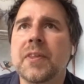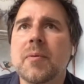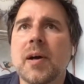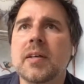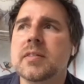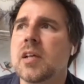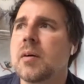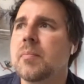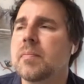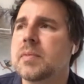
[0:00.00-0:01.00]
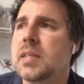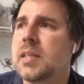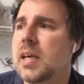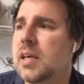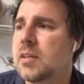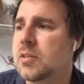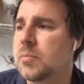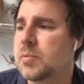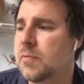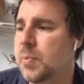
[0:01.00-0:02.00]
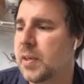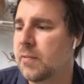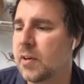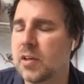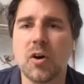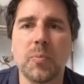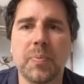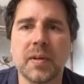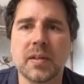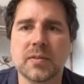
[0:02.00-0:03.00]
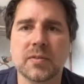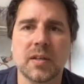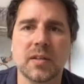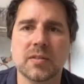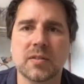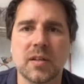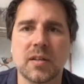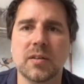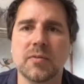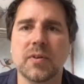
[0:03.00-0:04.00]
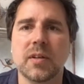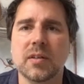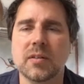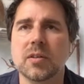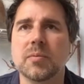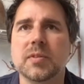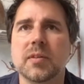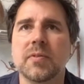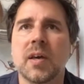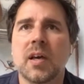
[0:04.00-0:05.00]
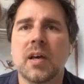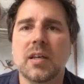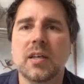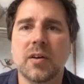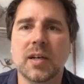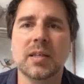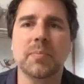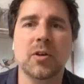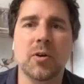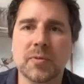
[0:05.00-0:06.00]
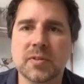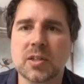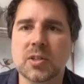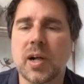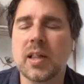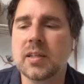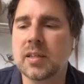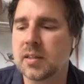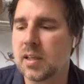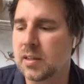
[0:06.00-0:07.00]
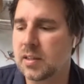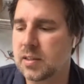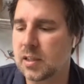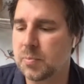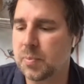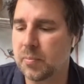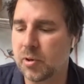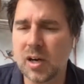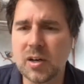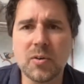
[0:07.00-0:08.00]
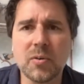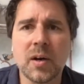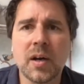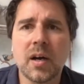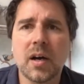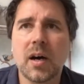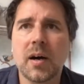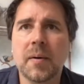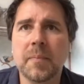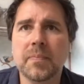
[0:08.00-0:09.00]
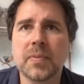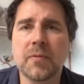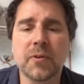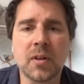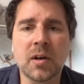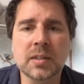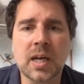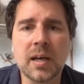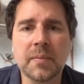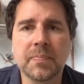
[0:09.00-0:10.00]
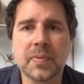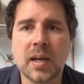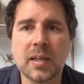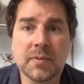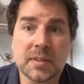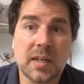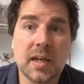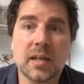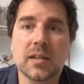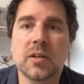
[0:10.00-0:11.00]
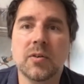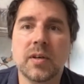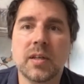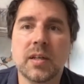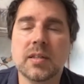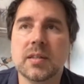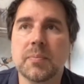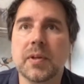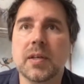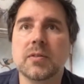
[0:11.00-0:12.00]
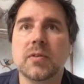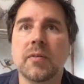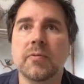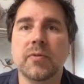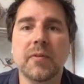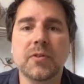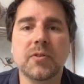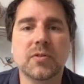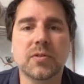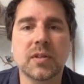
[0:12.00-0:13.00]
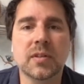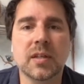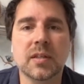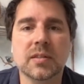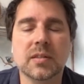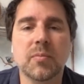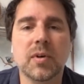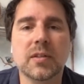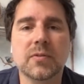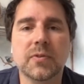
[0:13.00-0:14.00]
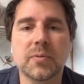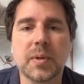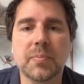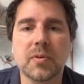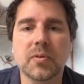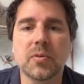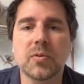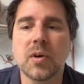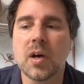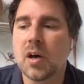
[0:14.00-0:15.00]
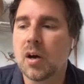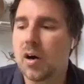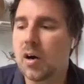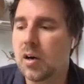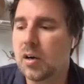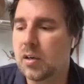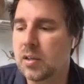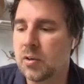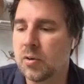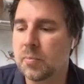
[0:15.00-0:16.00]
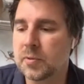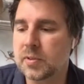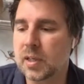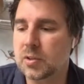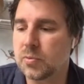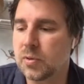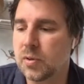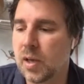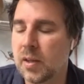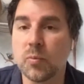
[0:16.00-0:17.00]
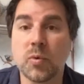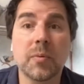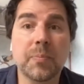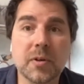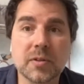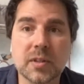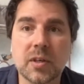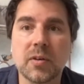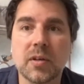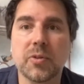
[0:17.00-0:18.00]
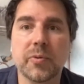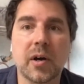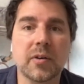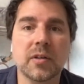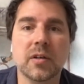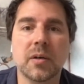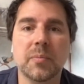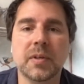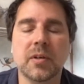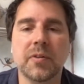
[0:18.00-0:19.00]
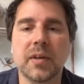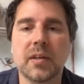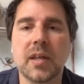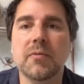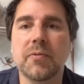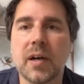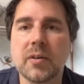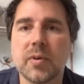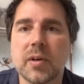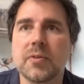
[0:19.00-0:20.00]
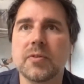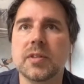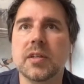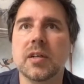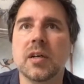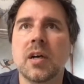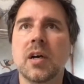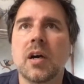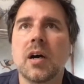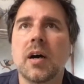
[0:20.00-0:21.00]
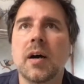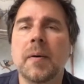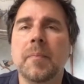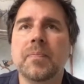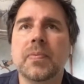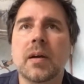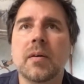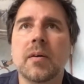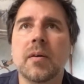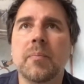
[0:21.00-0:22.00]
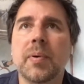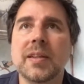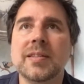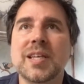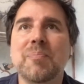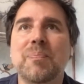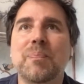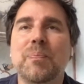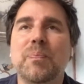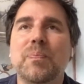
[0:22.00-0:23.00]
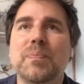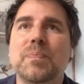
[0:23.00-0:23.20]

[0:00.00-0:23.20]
we don't think about Islam today in terms of being very open as in terms of, accepting homosexuality and the such, but Morocco, for a long time, even today, it is a place of refuge in some ways for people who are, homosexual and were persecuted throughout Europe. They'd find refuge here. But at the same